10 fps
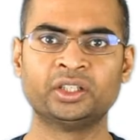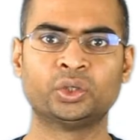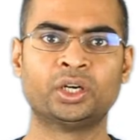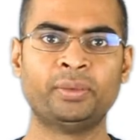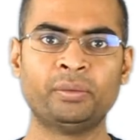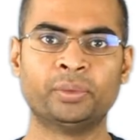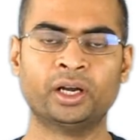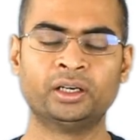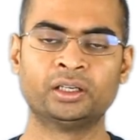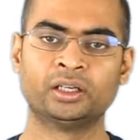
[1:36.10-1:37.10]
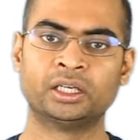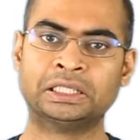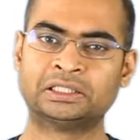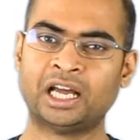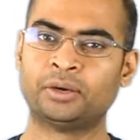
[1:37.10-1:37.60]
to remember is
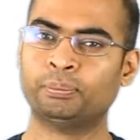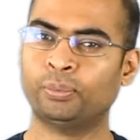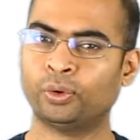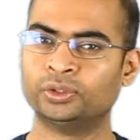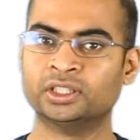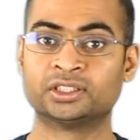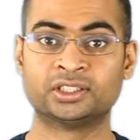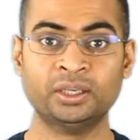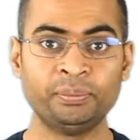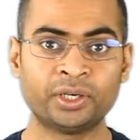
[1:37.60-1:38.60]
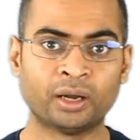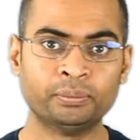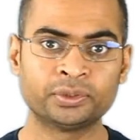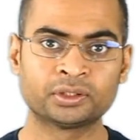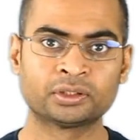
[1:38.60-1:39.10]
that both the
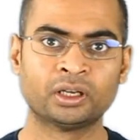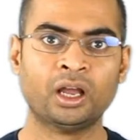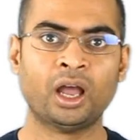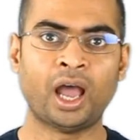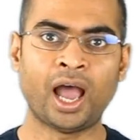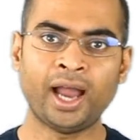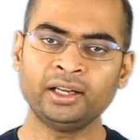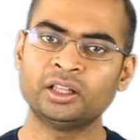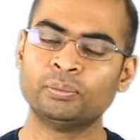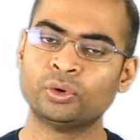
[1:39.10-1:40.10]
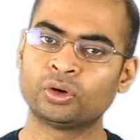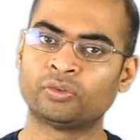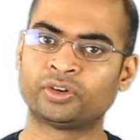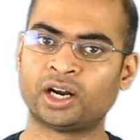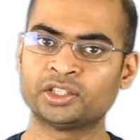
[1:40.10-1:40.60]
symptoms and the mode of
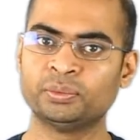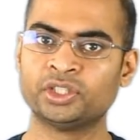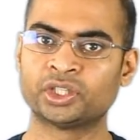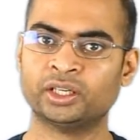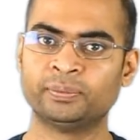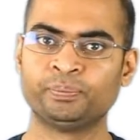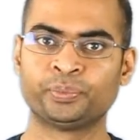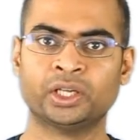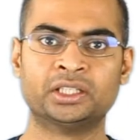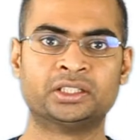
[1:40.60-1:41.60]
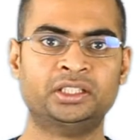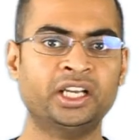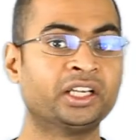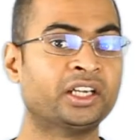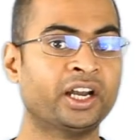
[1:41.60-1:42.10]
transmission is
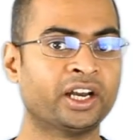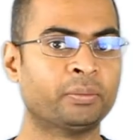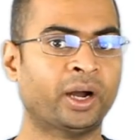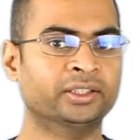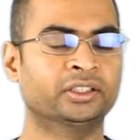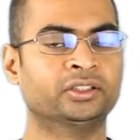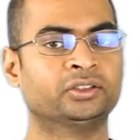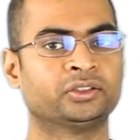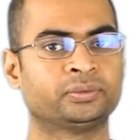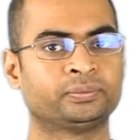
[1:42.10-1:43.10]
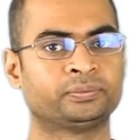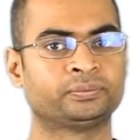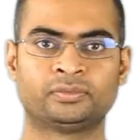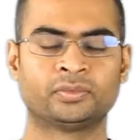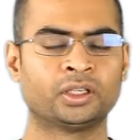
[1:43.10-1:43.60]
dictated by this.
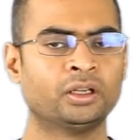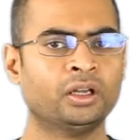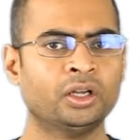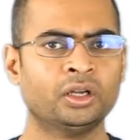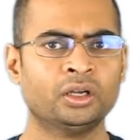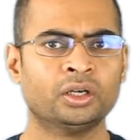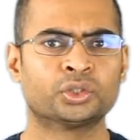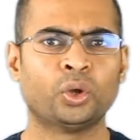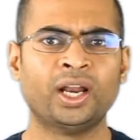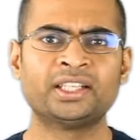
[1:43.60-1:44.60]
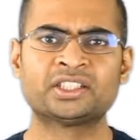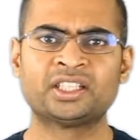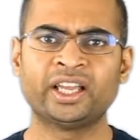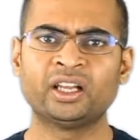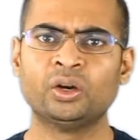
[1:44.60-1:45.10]
So let's
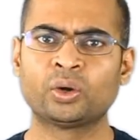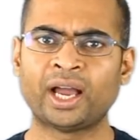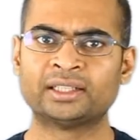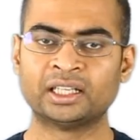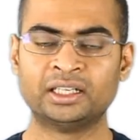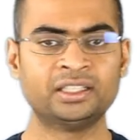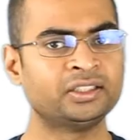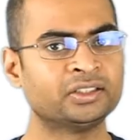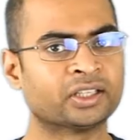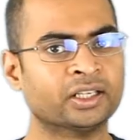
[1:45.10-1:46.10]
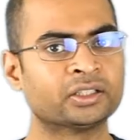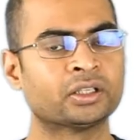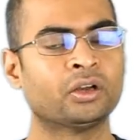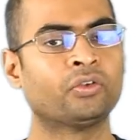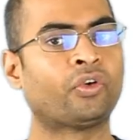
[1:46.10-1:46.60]
take a look at the diseases
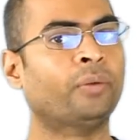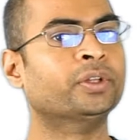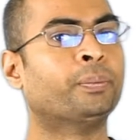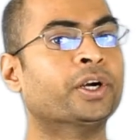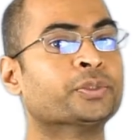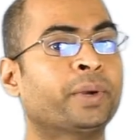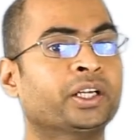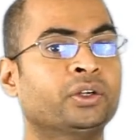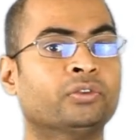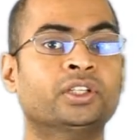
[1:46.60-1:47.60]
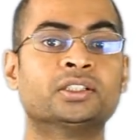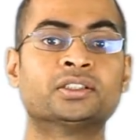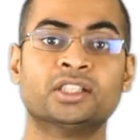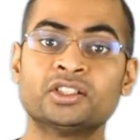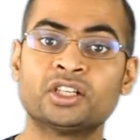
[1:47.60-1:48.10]
from the perspective of the
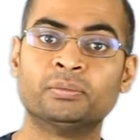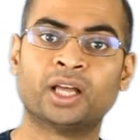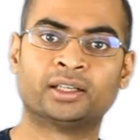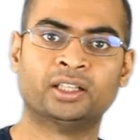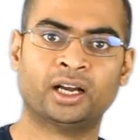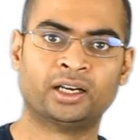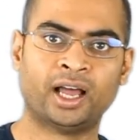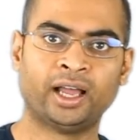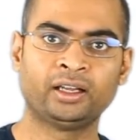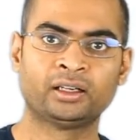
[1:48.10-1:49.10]
system that they attack,